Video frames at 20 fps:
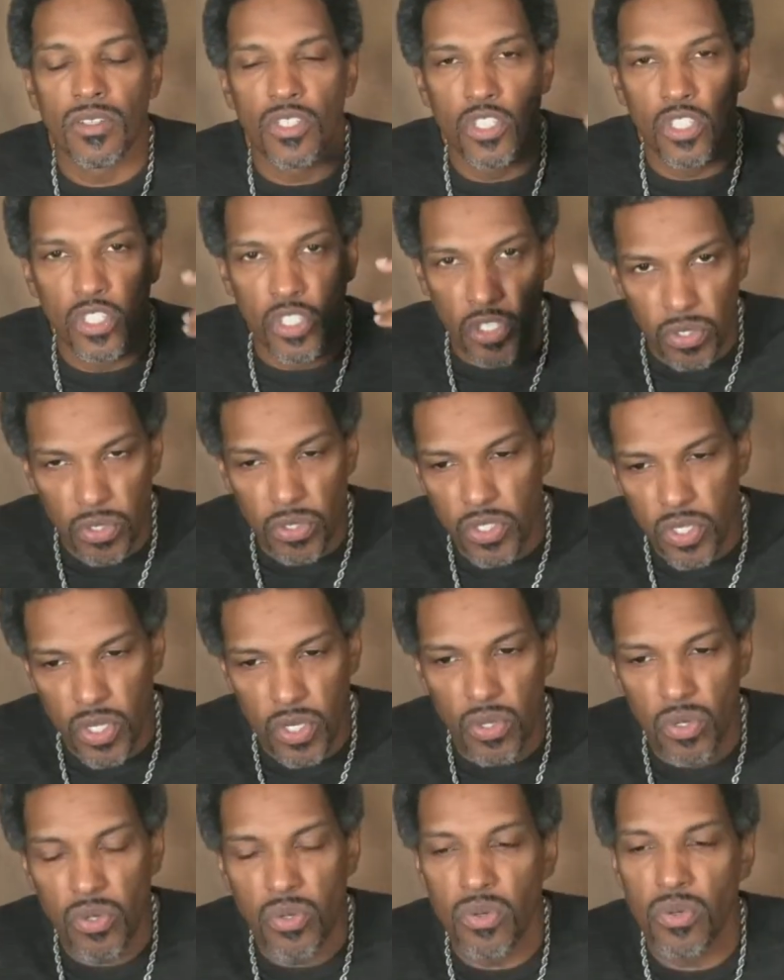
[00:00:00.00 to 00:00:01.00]
You
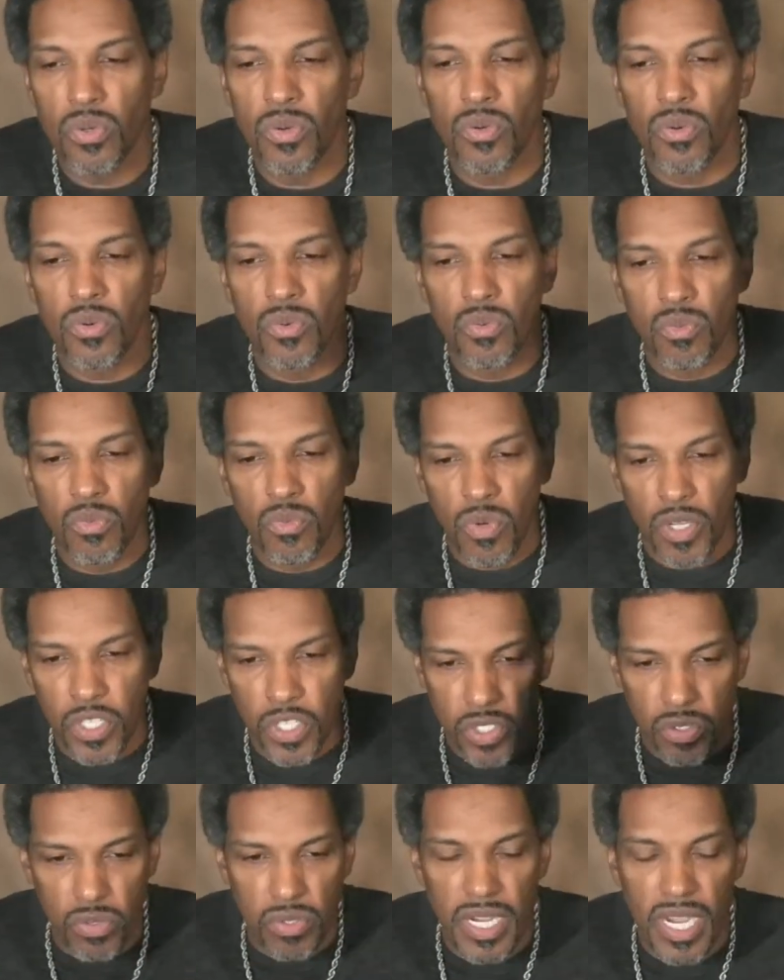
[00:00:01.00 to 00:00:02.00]
do what
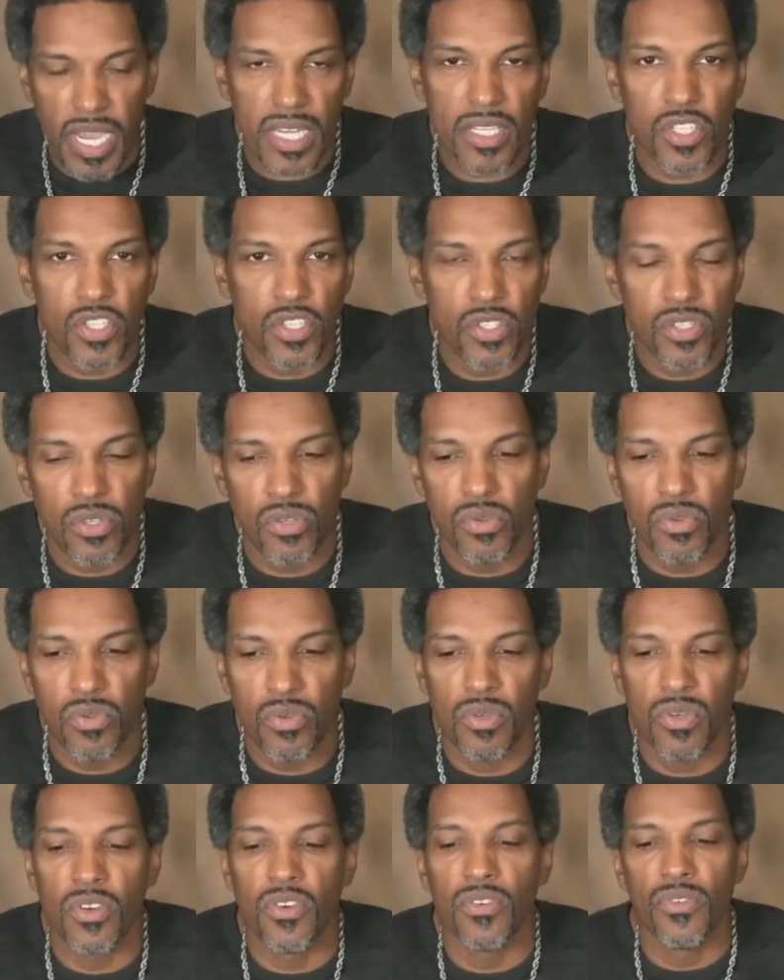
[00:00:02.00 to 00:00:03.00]
you got to
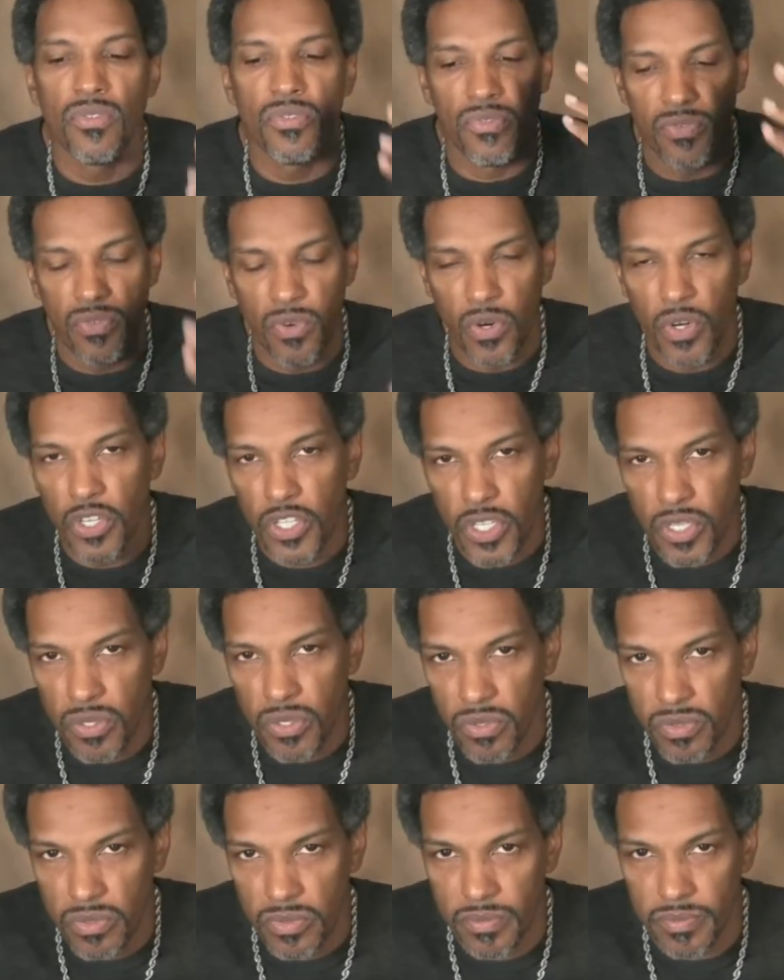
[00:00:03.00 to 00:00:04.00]
do for you.